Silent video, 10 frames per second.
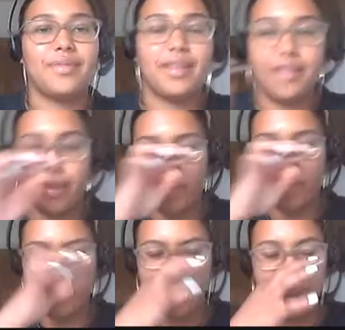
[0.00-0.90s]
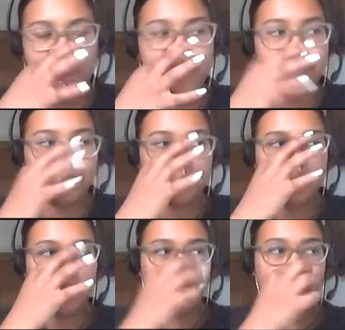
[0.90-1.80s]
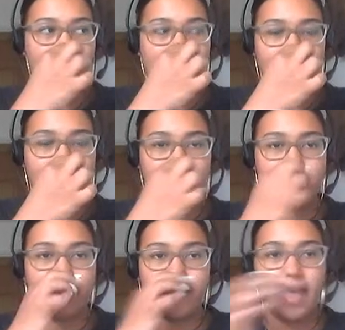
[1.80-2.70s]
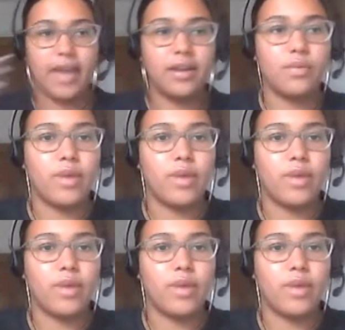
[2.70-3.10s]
There we go. And then we're